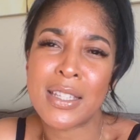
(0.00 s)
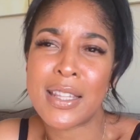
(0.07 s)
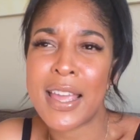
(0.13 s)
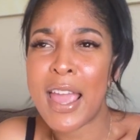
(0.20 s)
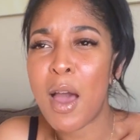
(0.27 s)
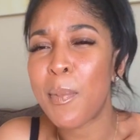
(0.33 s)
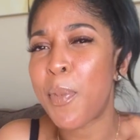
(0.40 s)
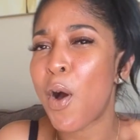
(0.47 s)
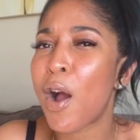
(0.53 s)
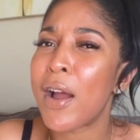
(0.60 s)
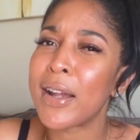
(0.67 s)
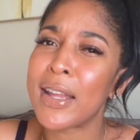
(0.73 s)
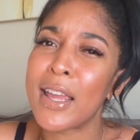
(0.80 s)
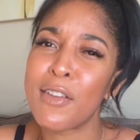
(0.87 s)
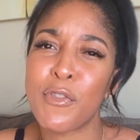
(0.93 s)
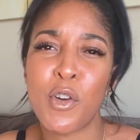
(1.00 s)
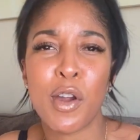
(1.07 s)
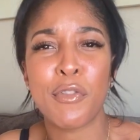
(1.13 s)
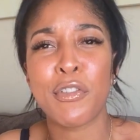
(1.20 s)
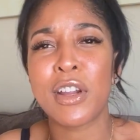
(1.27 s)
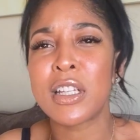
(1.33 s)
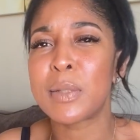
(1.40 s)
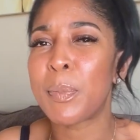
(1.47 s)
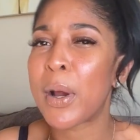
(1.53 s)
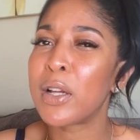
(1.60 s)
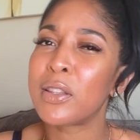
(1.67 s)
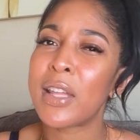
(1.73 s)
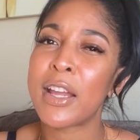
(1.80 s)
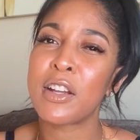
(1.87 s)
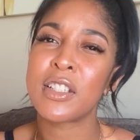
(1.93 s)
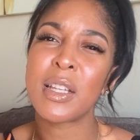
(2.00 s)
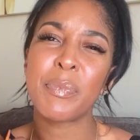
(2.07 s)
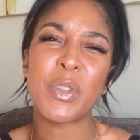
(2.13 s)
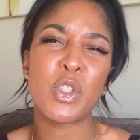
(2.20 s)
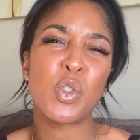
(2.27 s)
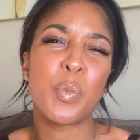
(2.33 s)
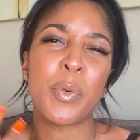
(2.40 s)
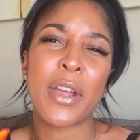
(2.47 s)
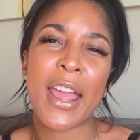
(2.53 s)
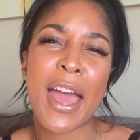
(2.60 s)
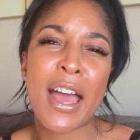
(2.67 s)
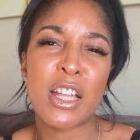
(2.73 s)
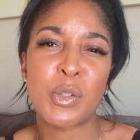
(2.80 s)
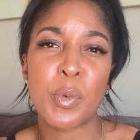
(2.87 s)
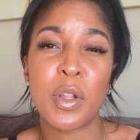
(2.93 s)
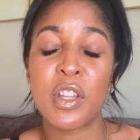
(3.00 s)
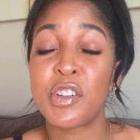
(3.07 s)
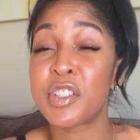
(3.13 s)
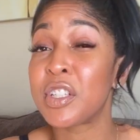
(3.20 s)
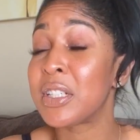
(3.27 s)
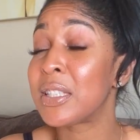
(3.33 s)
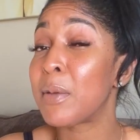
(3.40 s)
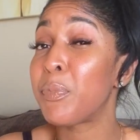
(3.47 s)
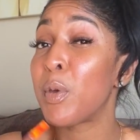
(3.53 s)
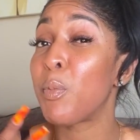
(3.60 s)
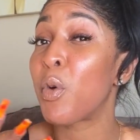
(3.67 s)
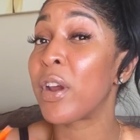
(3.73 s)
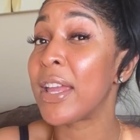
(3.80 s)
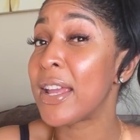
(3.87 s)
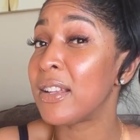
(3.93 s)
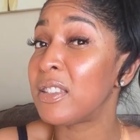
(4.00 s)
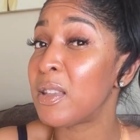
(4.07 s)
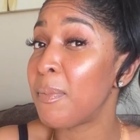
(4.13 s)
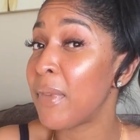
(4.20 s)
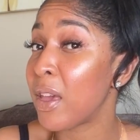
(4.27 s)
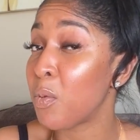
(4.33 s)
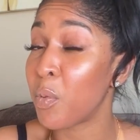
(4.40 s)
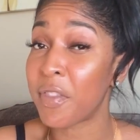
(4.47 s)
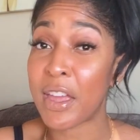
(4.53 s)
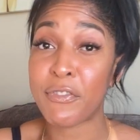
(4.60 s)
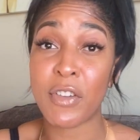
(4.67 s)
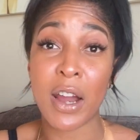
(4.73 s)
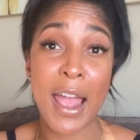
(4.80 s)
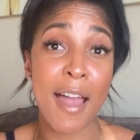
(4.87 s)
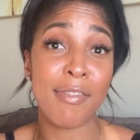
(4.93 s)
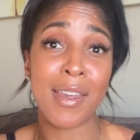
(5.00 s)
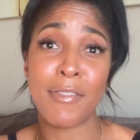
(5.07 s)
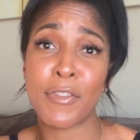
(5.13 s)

They out partying for a friend's birthday or something super casual, or is it something more intimate when they have their